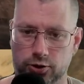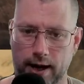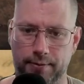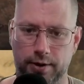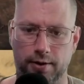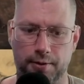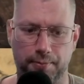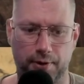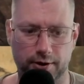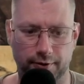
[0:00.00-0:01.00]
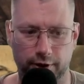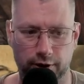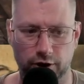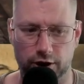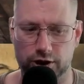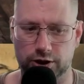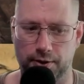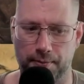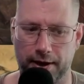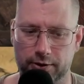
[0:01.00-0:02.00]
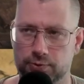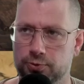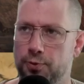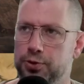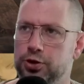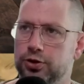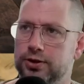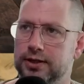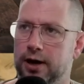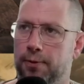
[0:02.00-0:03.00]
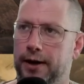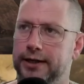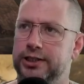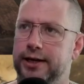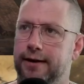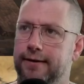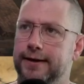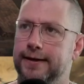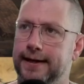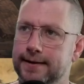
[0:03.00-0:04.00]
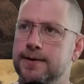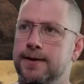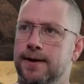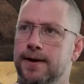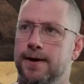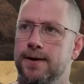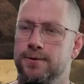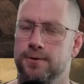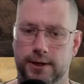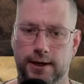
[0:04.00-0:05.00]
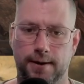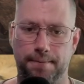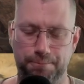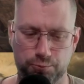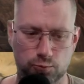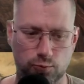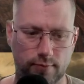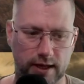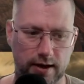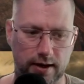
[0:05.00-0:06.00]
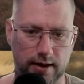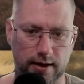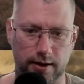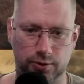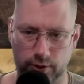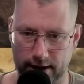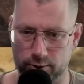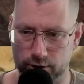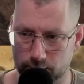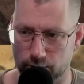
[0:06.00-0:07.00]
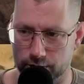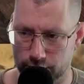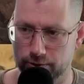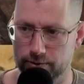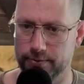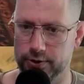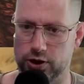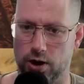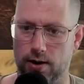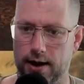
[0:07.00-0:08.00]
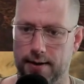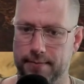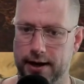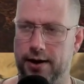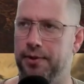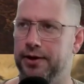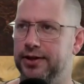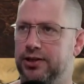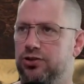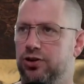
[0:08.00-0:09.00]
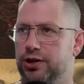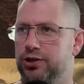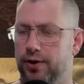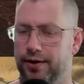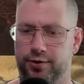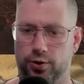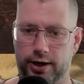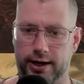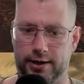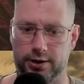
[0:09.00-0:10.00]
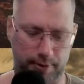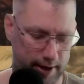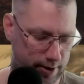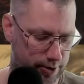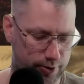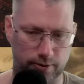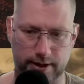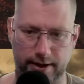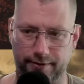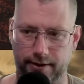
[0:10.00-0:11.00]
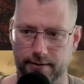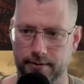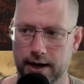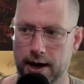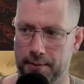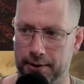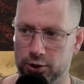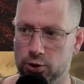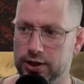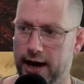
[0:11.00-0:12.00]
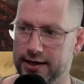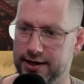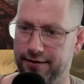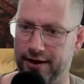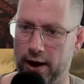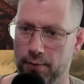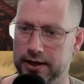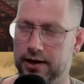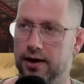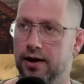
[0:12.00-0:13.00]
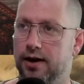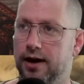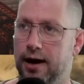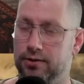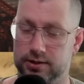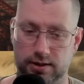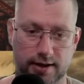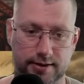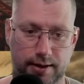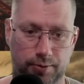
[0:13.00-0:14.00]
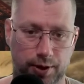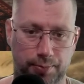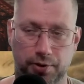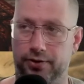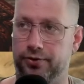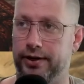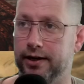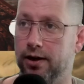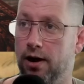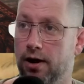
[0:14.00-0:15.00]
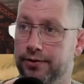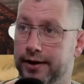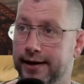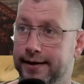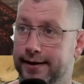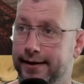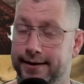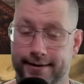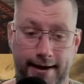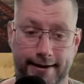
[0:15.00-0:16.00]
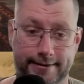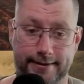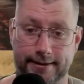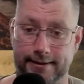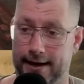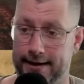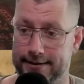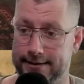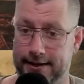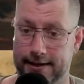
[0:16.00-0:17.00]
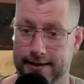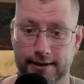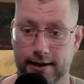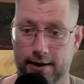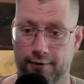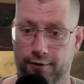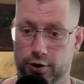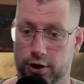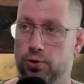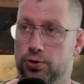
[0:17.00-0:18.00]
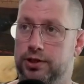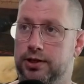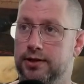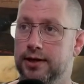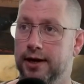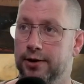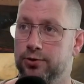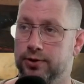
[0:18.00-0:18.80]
a part of a Belgium community. I might share the link to their Discord too. So, but that's Dutch. So if you're an English player, you don't have. But those guys have helped me out a lot, and we're plundering all day, night and day, Fort Austin to gain the